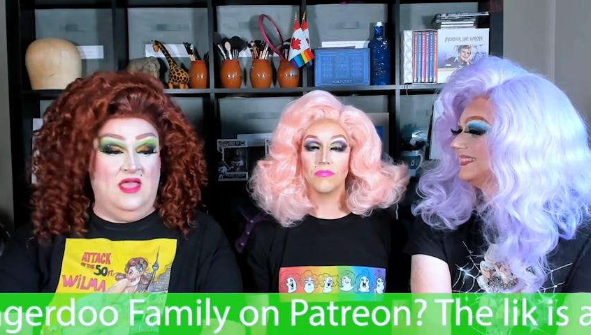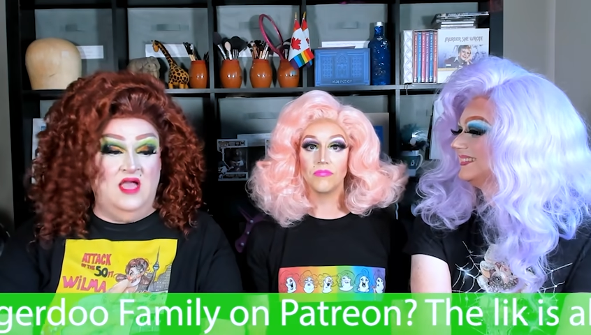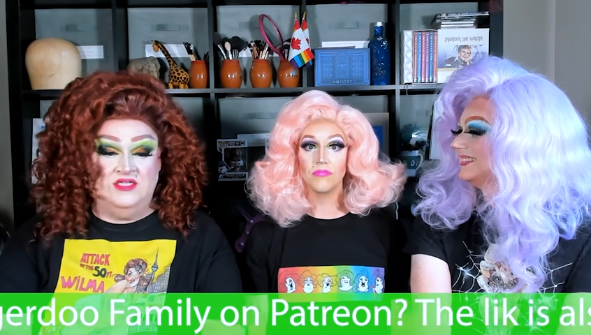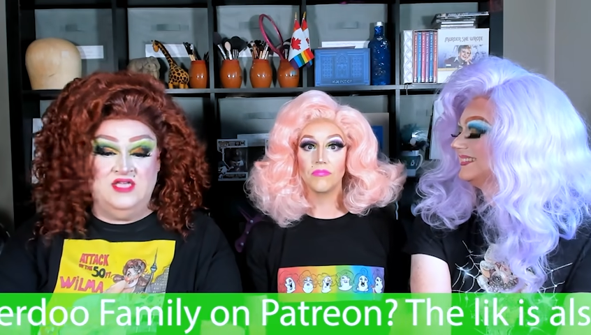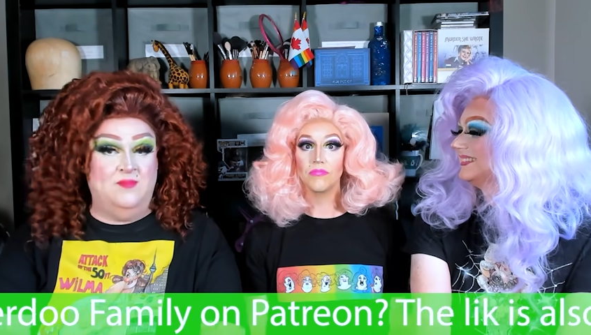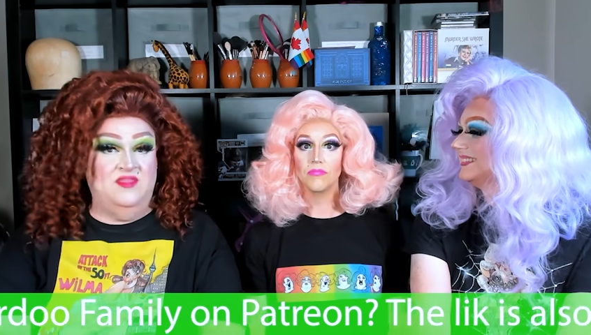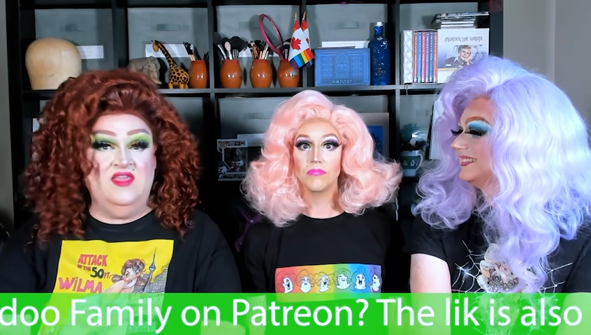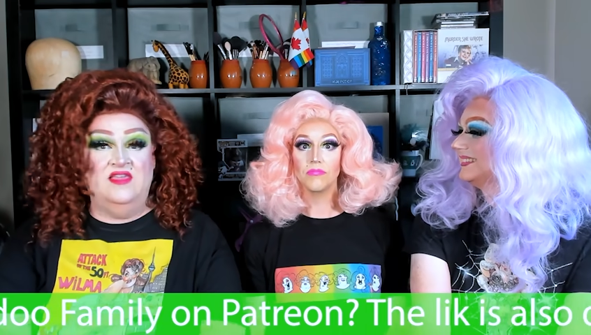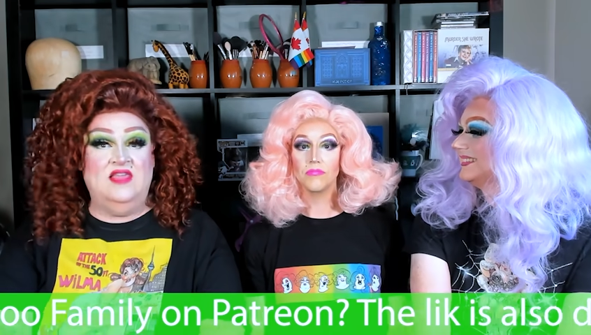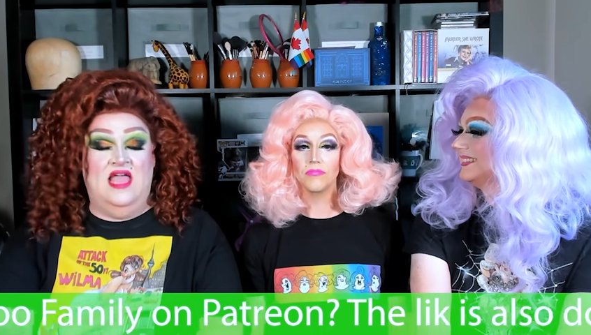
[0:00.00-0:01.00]
Speaker 1: on top of
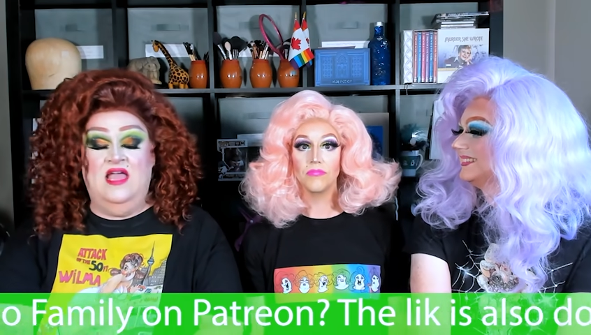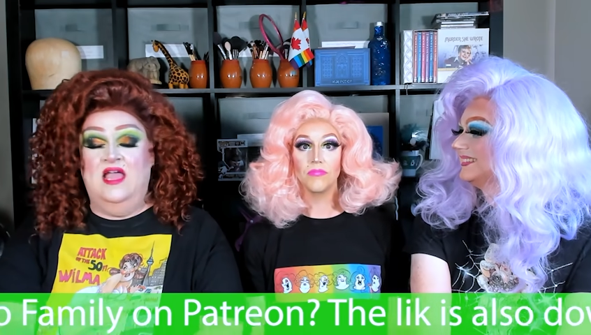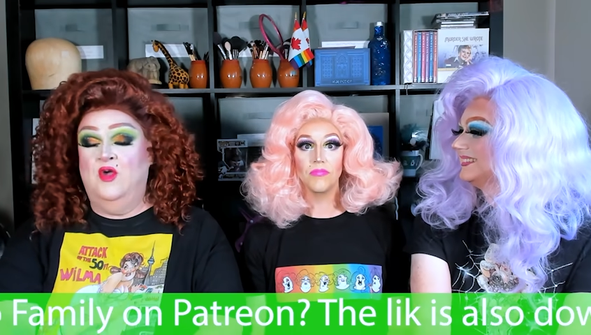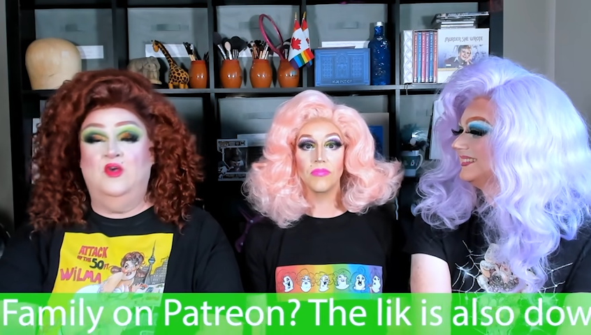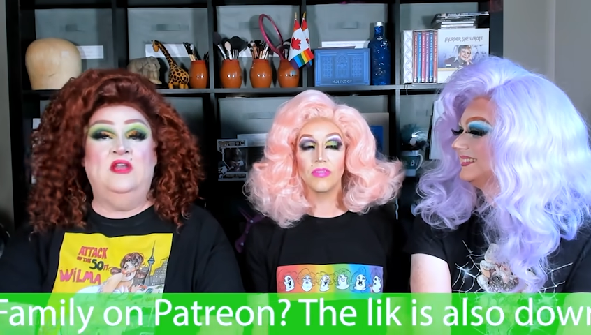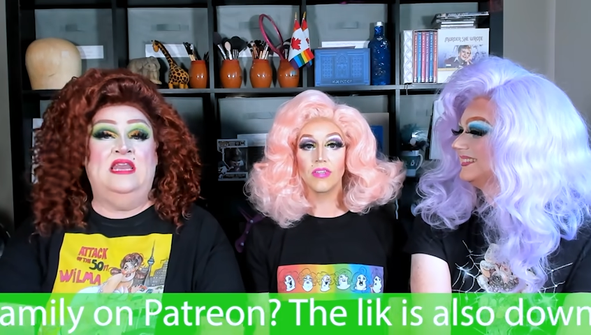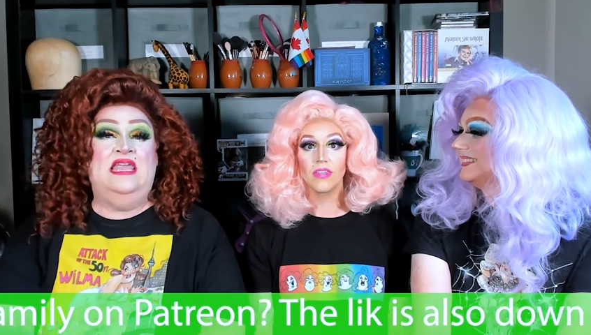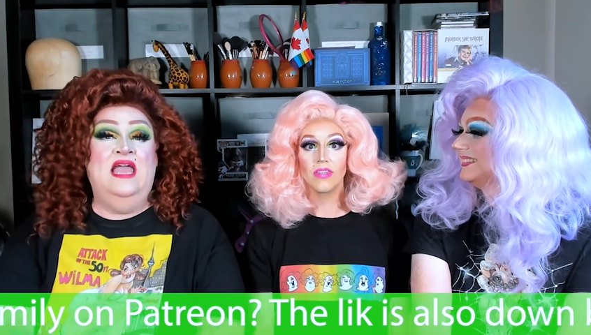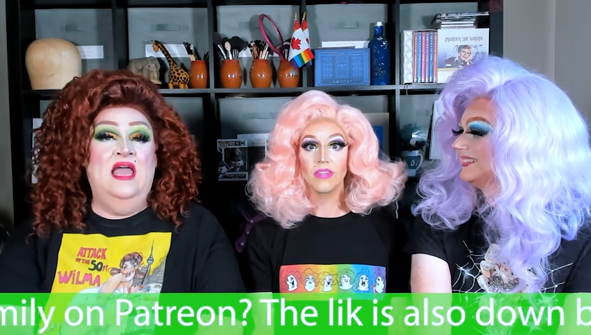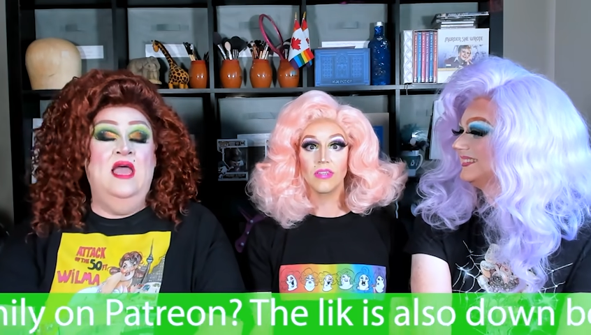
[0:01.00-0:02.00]
things, uh,
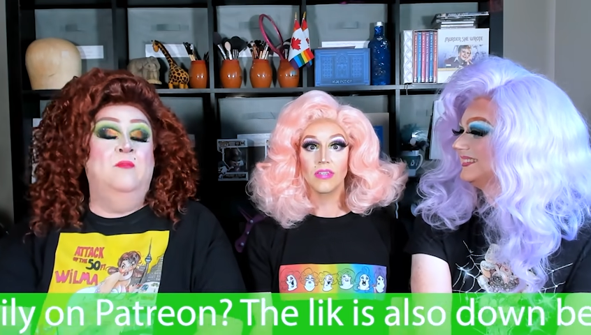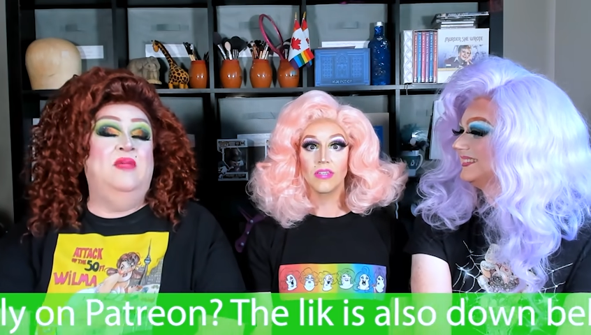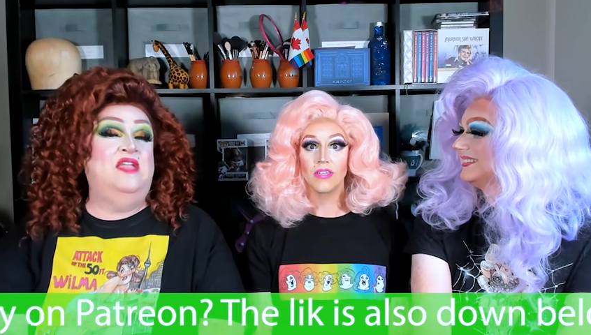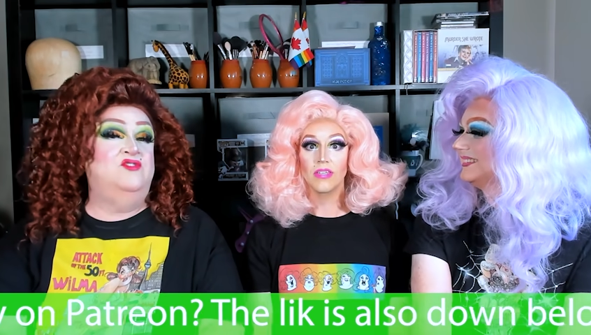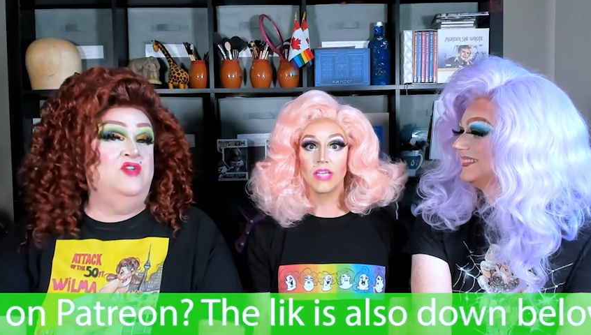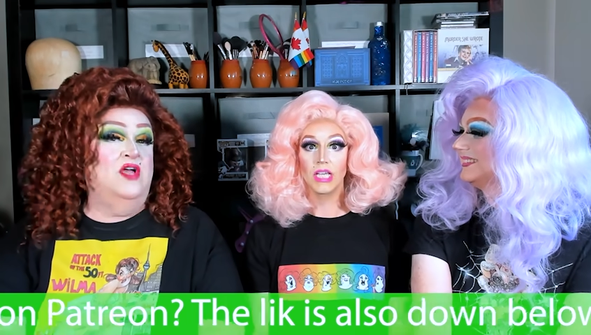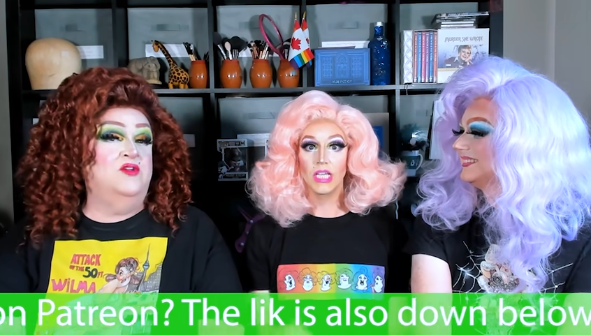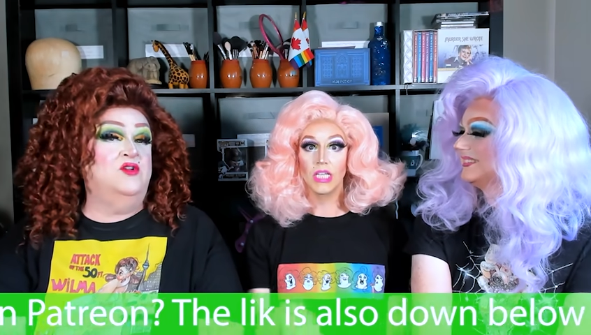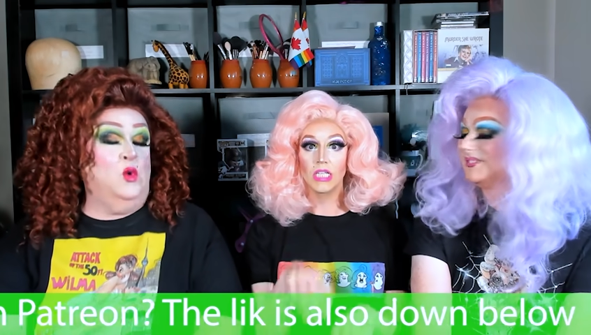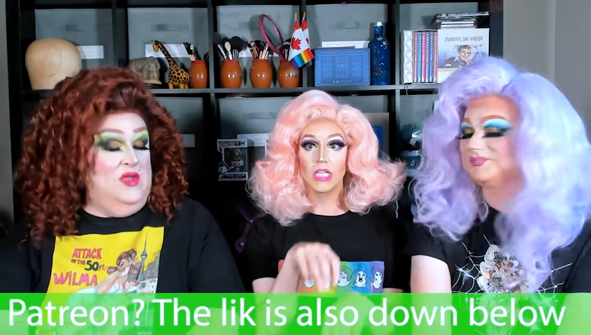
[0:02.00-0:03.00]
early
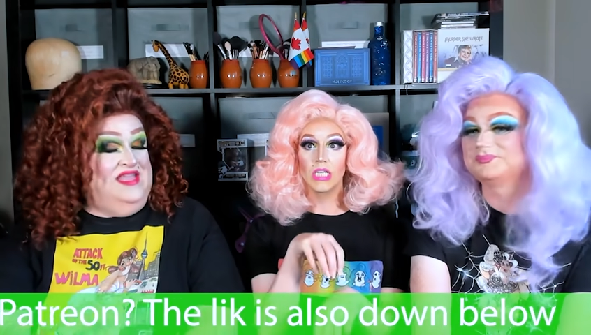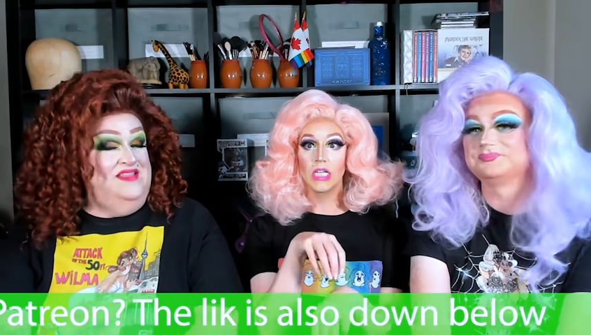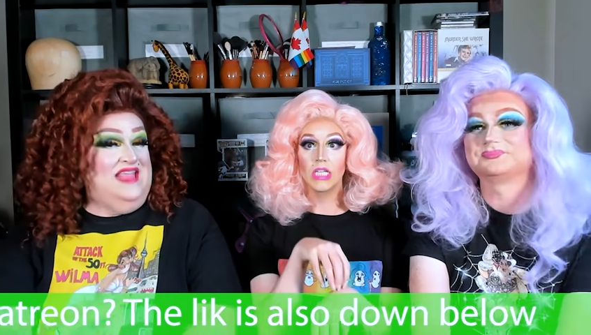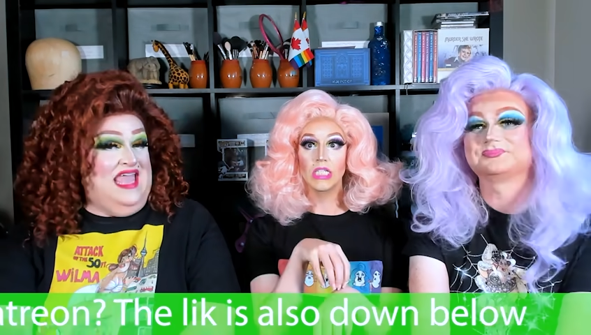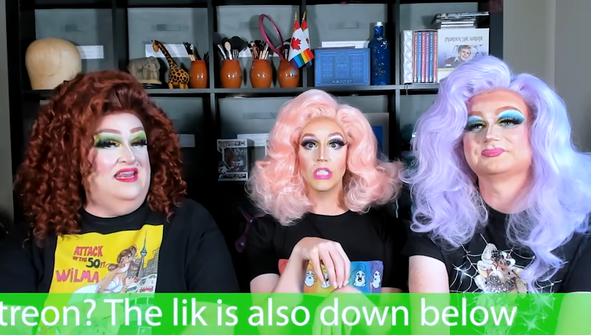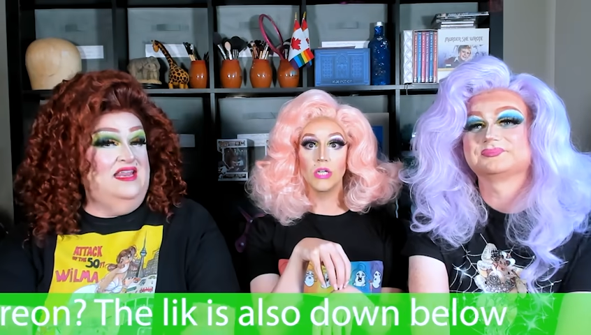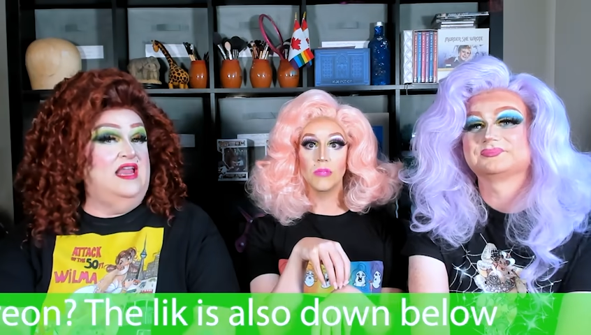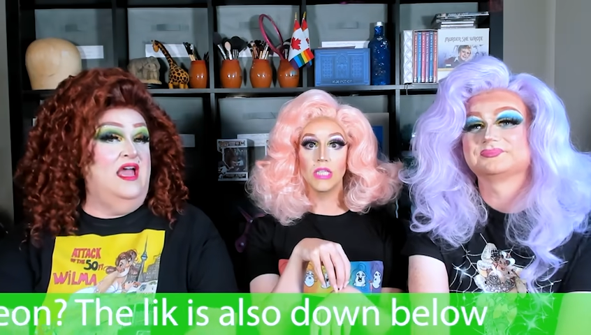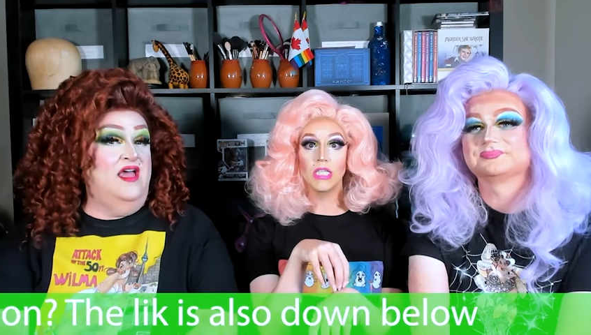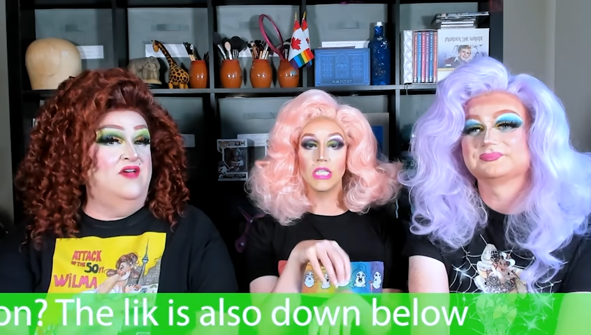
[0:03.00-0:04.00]
Patreoner Queen's edit
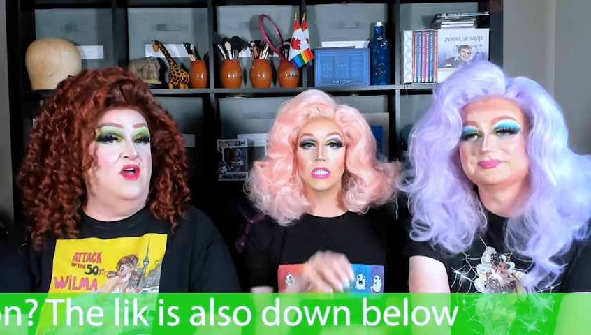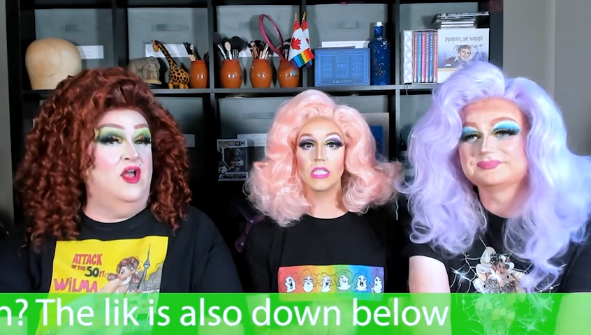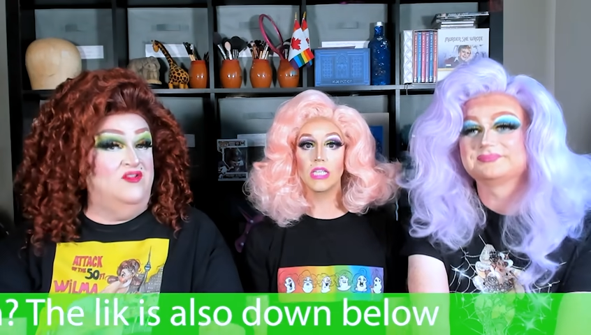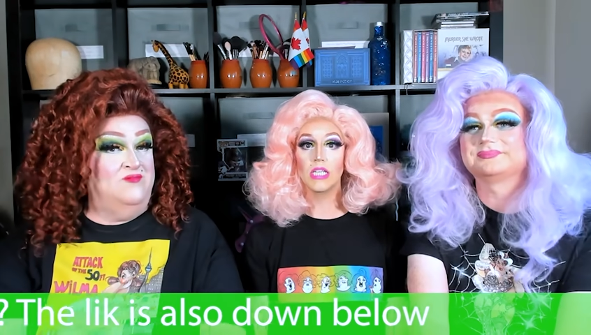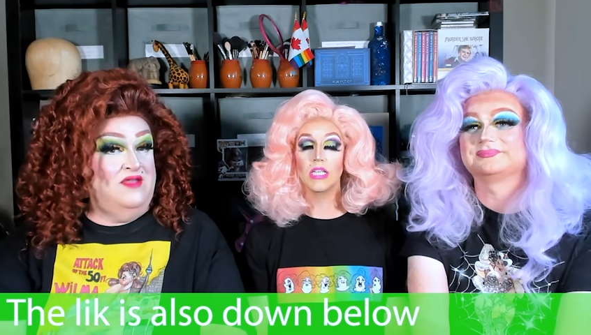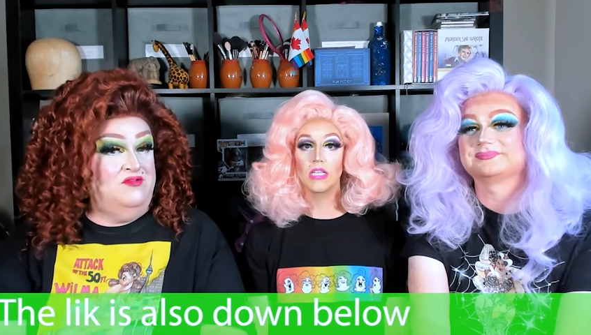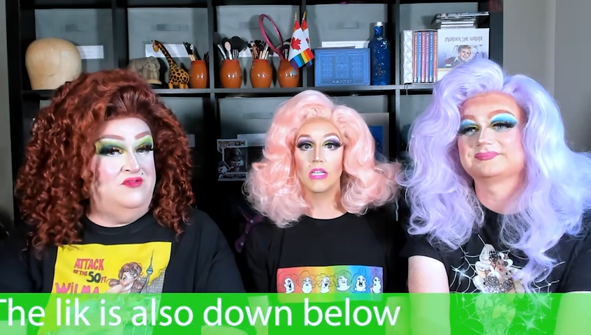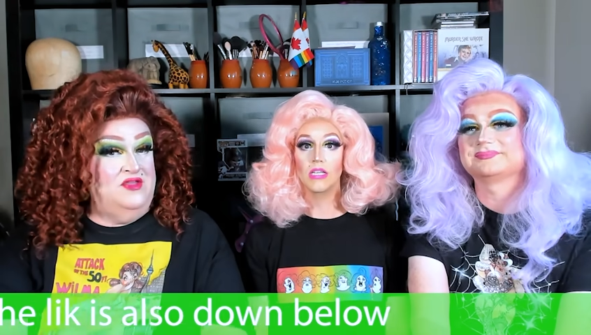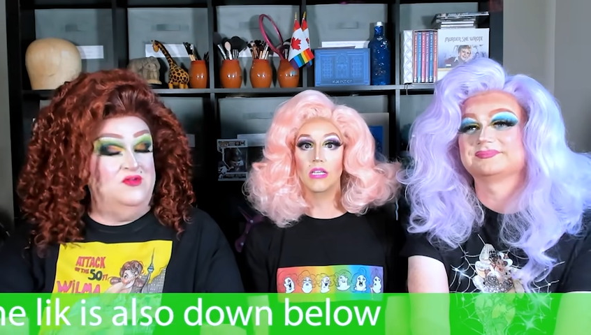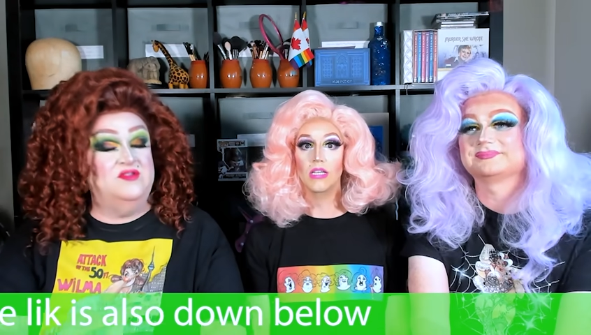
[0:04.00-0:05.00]
of all of my
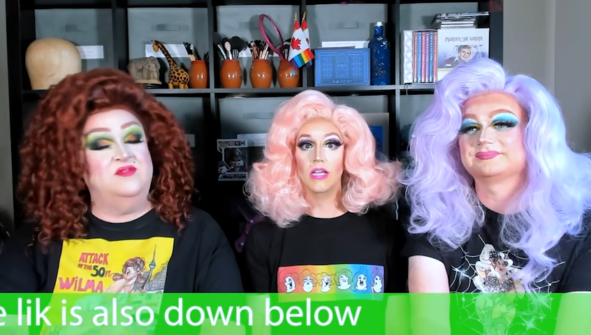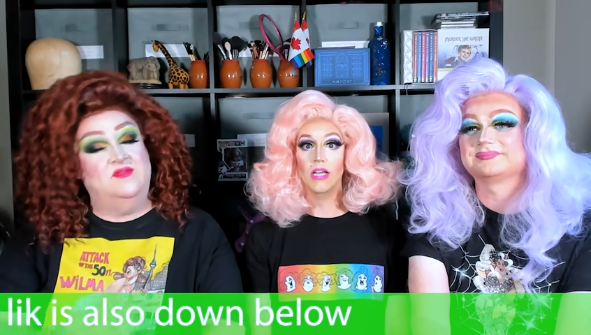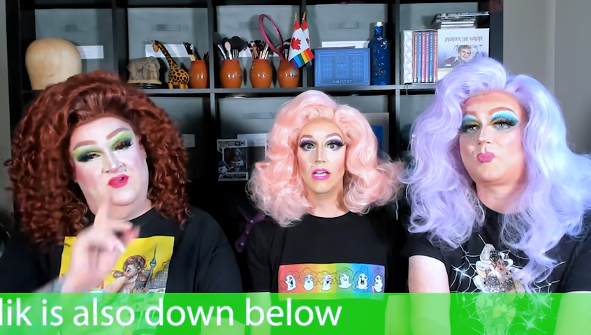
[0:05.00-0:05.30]
reviews.